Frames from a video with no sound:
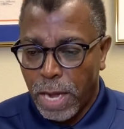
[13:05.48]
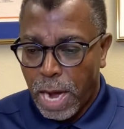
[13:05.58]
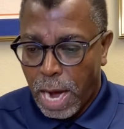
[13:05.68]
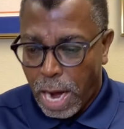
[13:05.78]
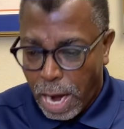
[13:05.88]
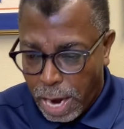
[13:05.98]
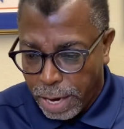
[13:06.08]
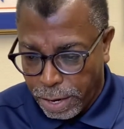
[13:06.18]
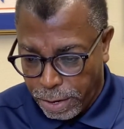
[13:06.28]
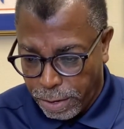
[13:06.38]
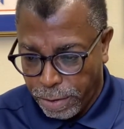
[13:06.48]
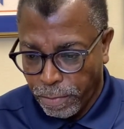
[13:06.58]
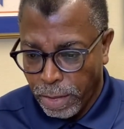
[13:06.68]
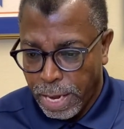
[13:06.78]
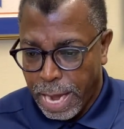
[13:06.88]
hunger,
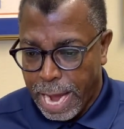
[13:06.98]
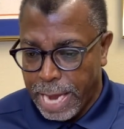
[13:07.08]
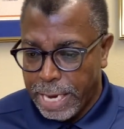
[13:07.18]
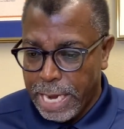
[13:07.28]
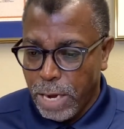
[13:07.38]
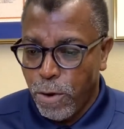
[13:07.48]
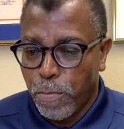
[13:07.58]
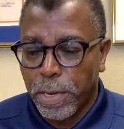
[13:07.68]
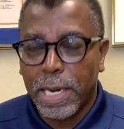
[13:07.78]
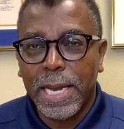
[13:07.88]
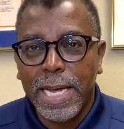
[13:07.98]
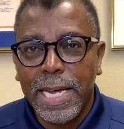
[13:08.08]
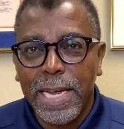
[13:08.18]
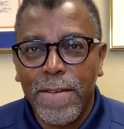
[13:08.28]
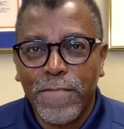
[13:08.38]
and he who
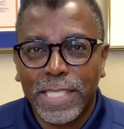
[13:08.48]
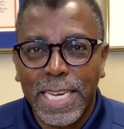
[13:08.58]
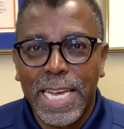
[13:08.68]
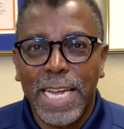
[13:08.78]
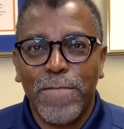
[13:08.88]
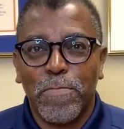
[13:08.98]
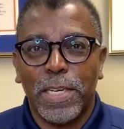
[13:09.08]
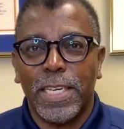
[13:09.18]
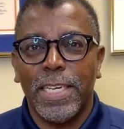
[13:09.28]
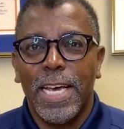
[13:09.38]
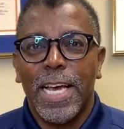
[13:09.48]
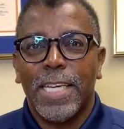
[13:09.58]
believes in me